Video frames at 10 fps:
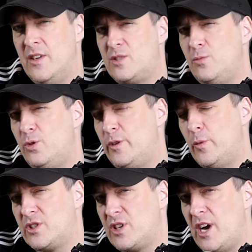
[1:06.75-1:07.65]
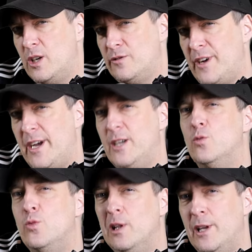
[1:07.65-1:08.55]
This movie was kind of a
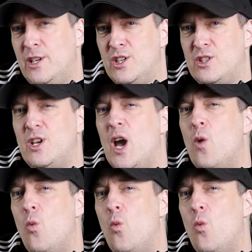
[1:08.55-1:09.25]
religious